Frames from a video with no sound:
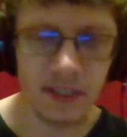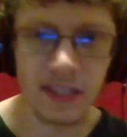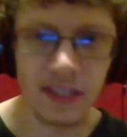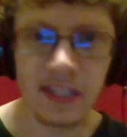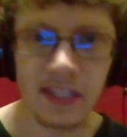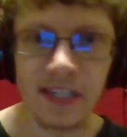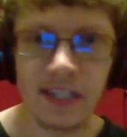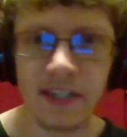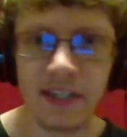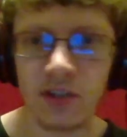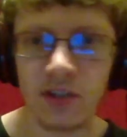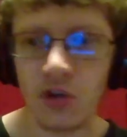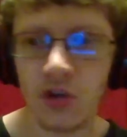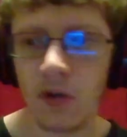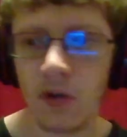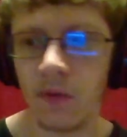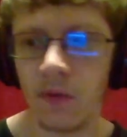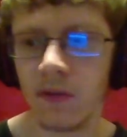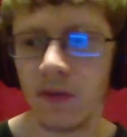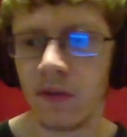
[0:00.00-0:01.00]
the
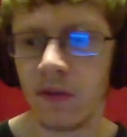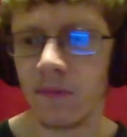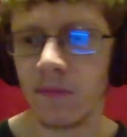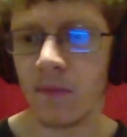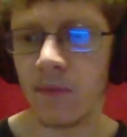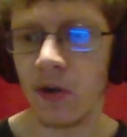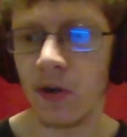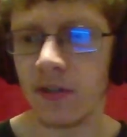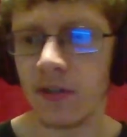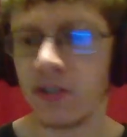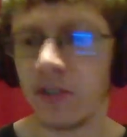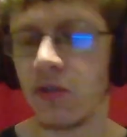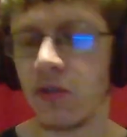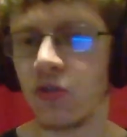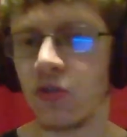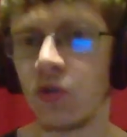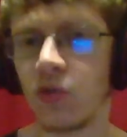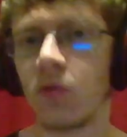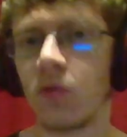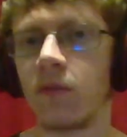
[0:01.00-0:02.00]
intro part as
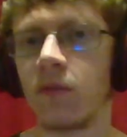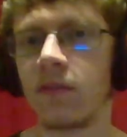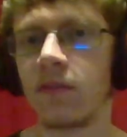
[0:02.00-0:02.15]
usual,